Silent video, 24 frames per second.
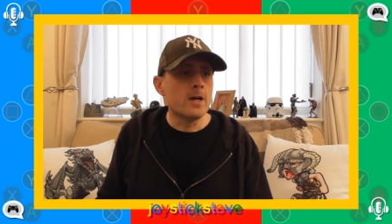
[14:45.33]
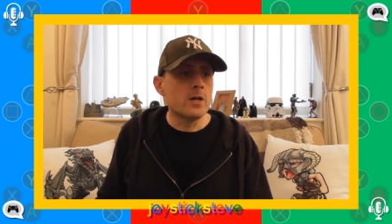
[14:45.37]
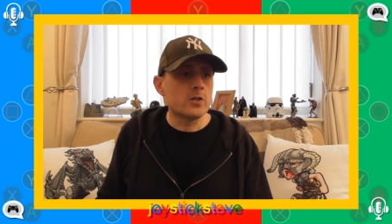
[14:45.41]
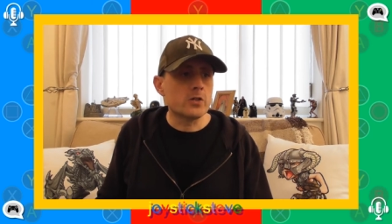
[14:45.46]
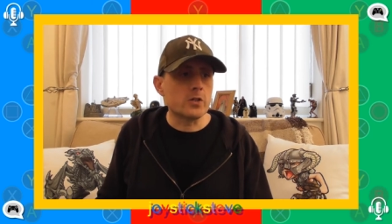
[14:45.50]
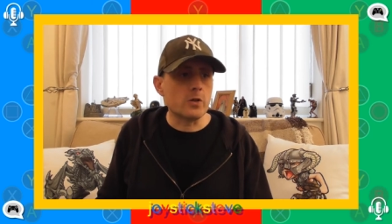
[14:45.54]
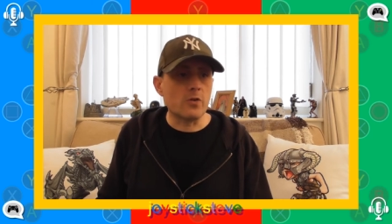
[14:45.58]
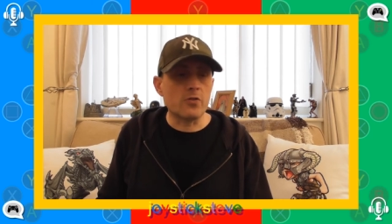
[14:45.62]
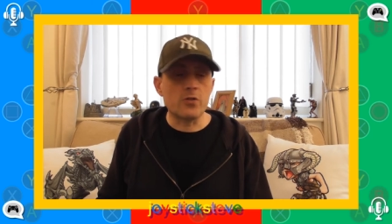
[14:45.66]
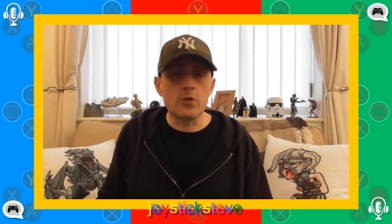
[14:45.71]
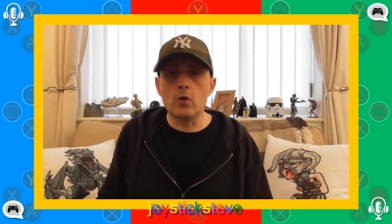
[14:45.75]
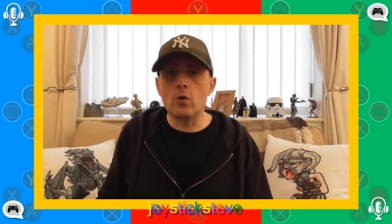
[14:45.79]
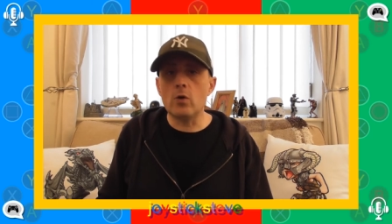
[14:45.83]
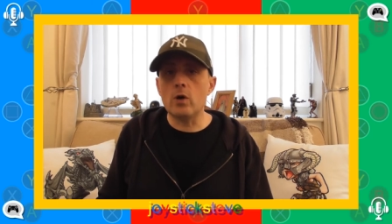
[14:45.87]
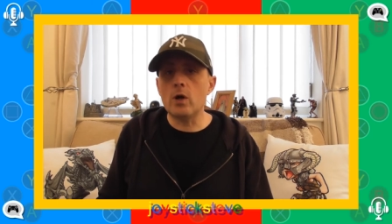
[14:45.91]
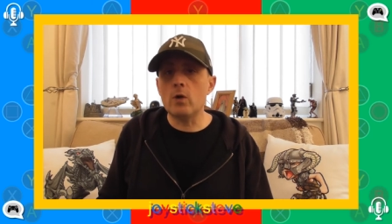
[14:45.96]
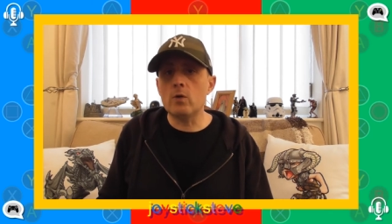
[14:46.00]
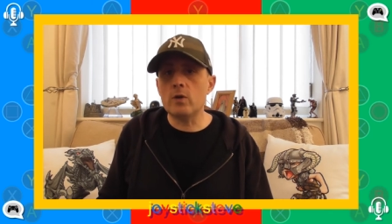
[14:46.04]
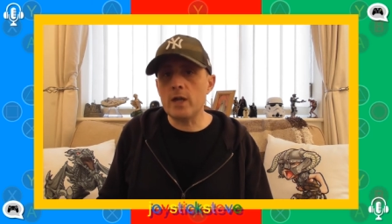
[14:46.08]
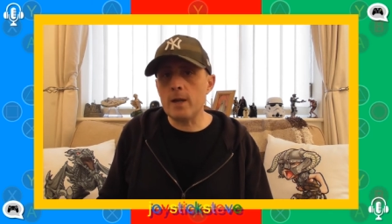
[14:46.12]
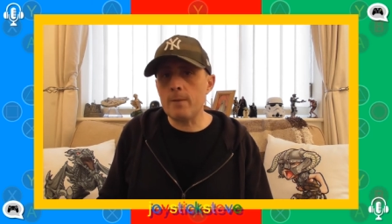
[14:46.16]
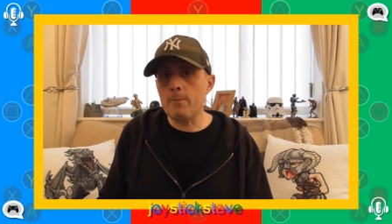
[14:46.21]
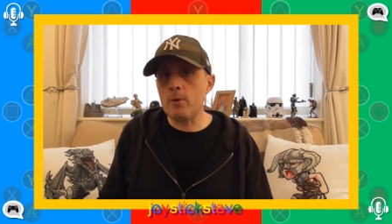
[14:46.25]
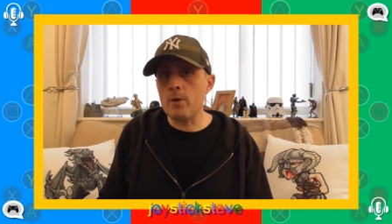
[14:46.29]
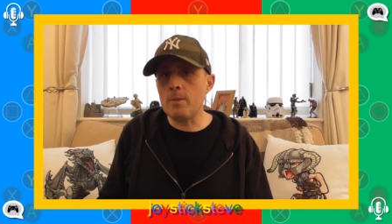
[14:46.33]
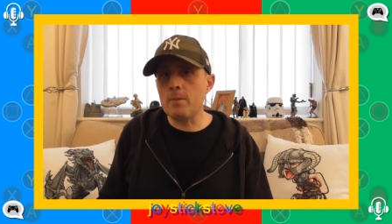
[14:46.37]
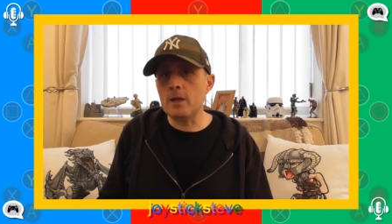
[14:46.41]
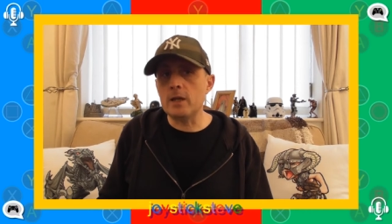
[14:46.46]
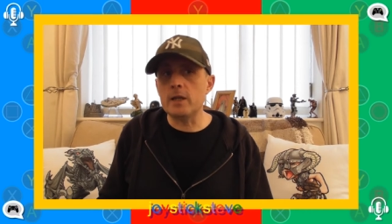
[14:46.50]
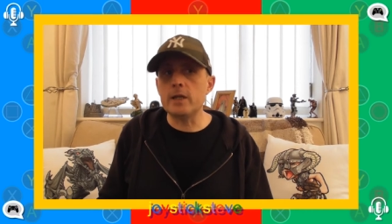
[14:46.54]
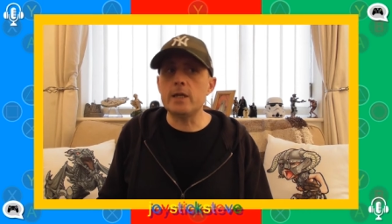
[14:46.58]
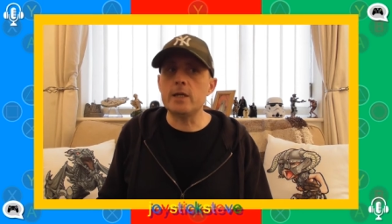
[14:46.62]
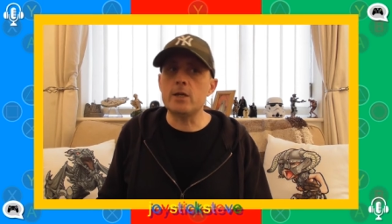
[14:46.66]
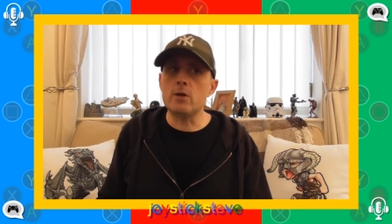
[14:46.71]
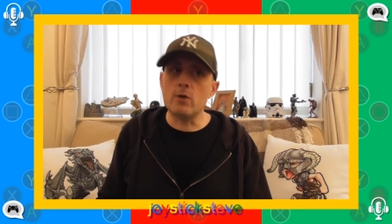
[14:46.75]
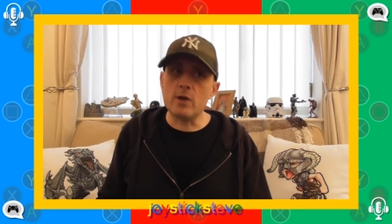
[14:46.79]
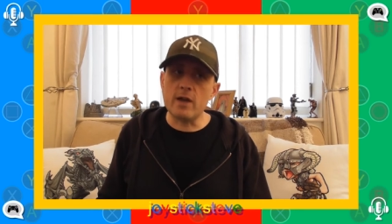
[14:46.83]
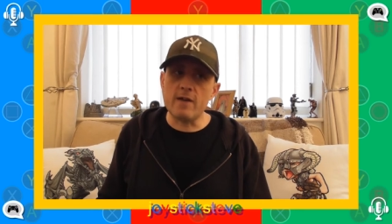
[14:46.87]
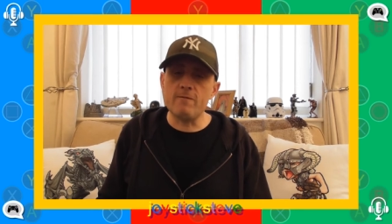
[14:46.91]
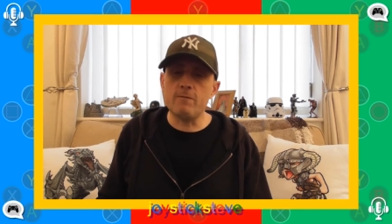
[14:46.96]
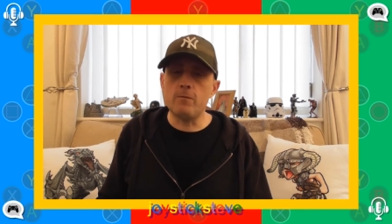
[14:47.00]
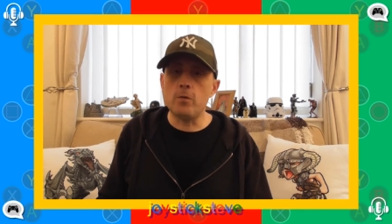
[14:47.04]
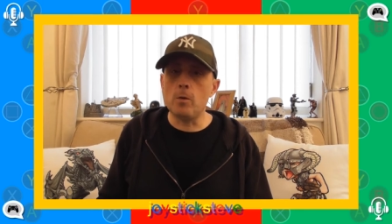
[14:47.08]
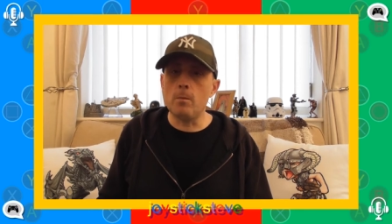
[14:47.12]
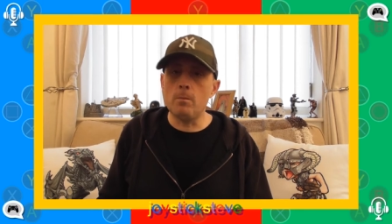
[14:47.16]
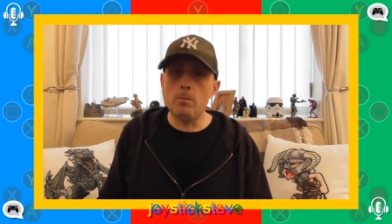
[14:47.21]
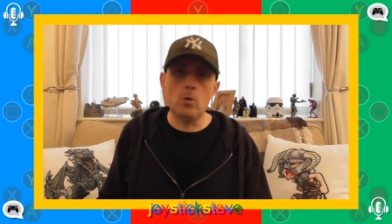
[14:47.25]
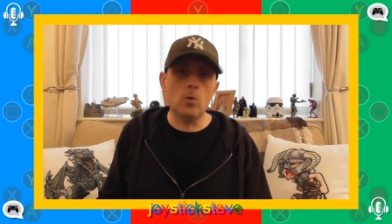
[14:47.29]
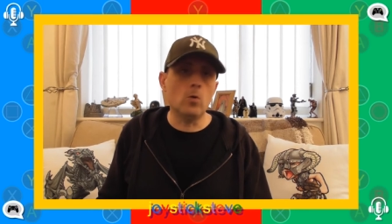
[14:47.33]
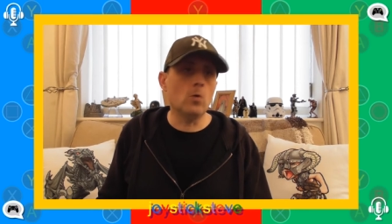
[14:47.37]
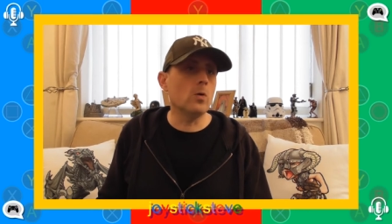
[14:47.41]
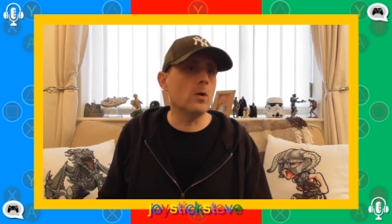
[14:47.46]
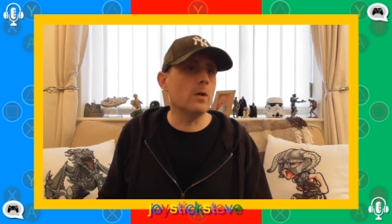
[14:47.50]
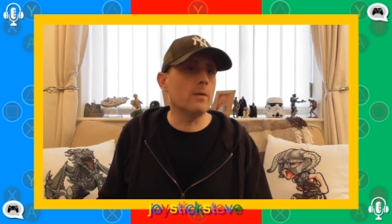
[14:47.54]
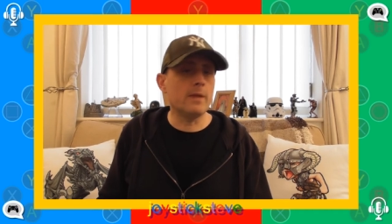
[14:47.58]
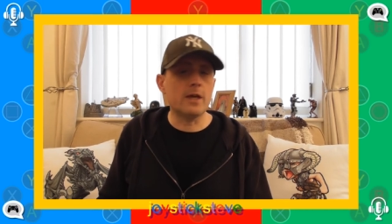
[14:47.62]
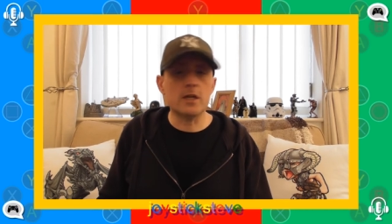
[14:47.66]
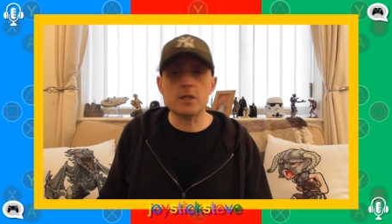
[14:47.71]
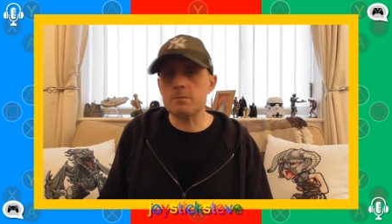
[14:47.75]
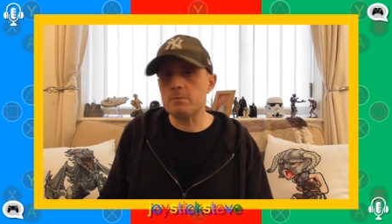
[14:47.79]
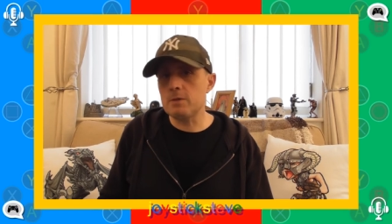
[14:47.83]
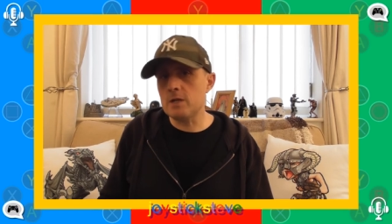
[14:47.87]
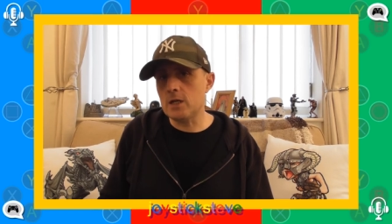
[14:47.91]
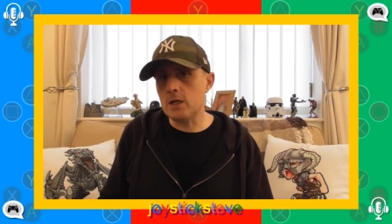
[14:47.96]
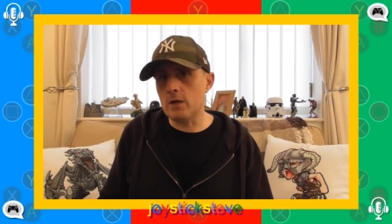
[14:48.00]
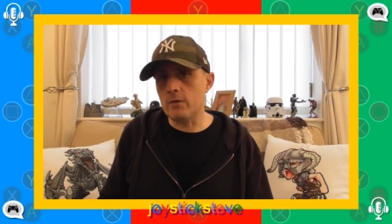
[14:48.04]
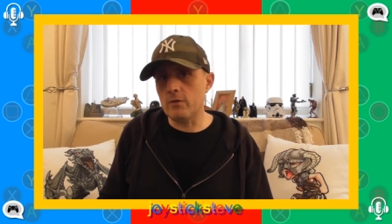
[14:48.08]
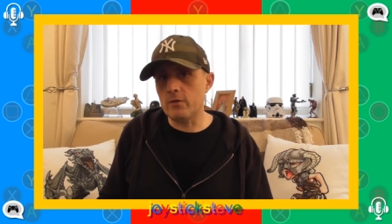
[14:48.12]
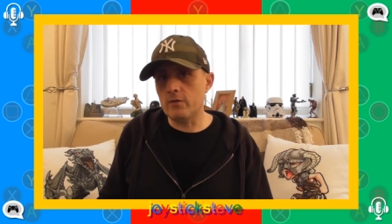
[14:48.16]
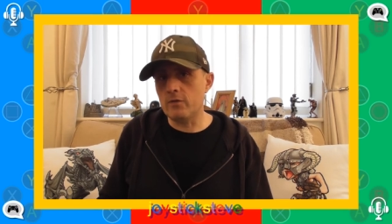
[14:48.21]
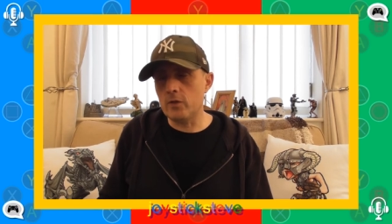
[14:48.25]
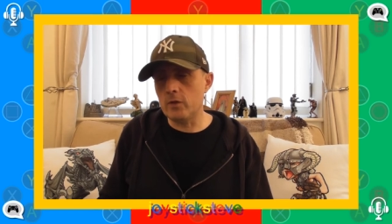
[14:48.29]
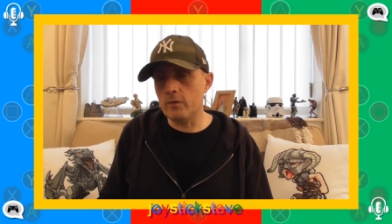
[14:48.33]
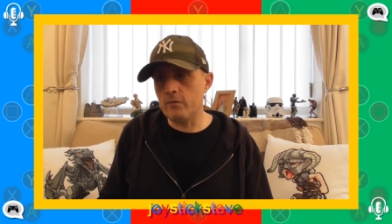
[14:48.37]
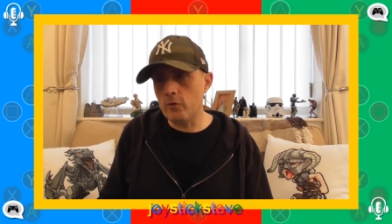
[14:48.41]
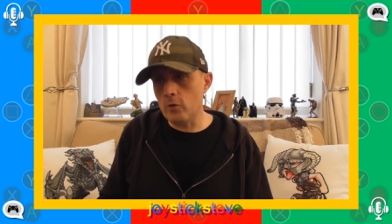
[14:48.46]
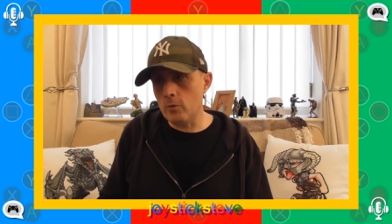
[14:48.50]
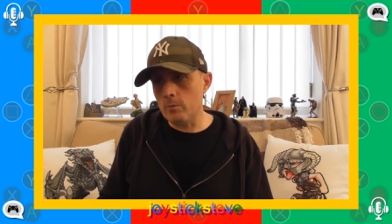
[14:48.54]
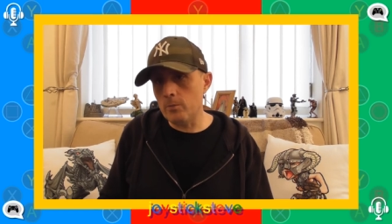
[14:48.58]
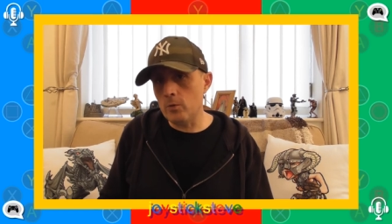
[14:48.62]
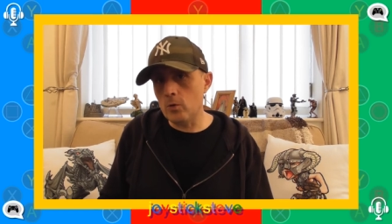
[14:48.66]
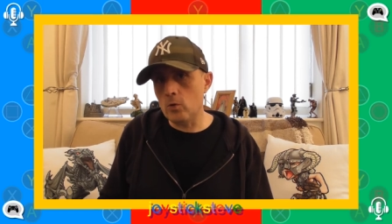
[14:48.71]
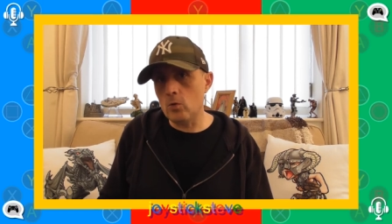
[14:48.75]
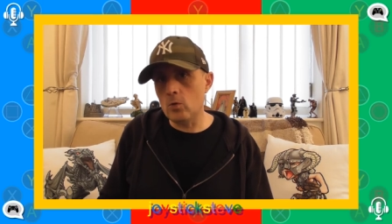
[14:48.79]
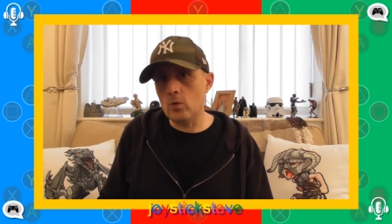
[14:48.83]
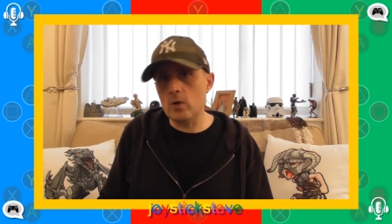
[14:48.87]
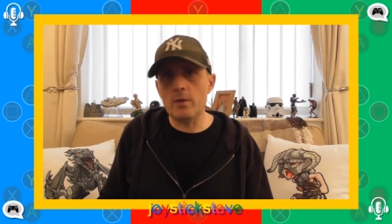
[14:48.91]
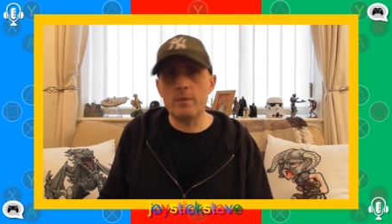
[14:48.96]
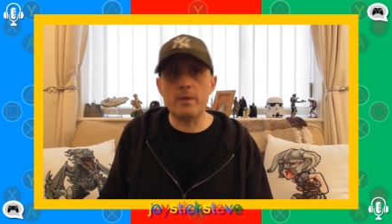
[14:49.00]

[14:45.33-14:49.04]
So I thought I'll get Premier League, I'll get football, and that's me covered for the football.